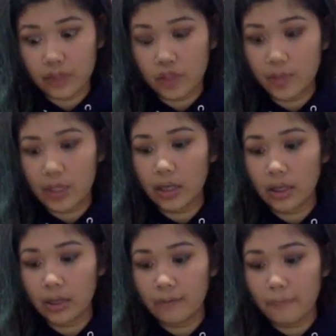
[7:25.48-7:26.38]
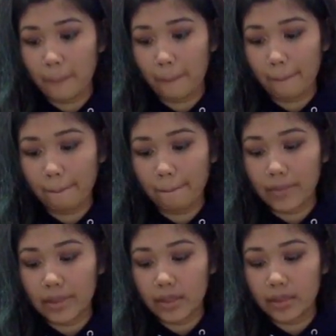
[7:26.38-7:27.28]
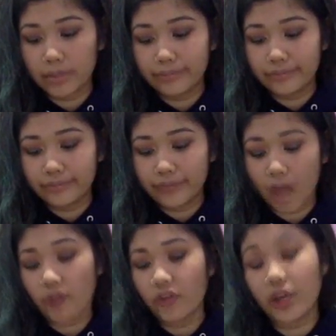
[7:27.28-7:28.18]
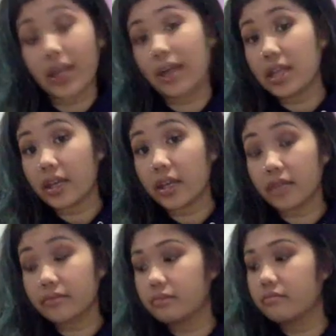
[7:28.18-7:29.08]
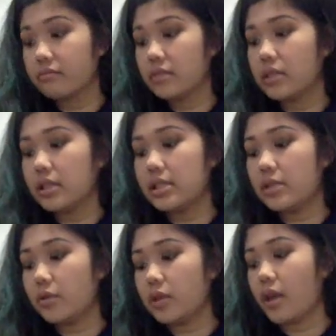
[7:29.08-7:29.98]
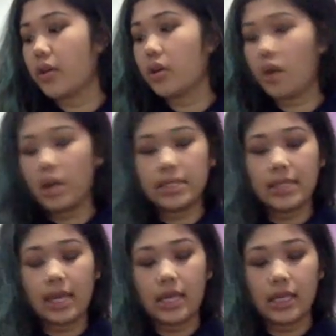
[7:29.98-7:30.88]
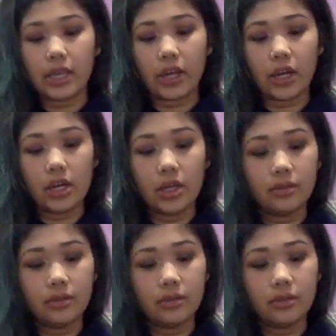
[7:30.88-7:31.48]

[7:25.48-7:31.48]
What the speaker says: be offering anything. So let's see what the other cards say here.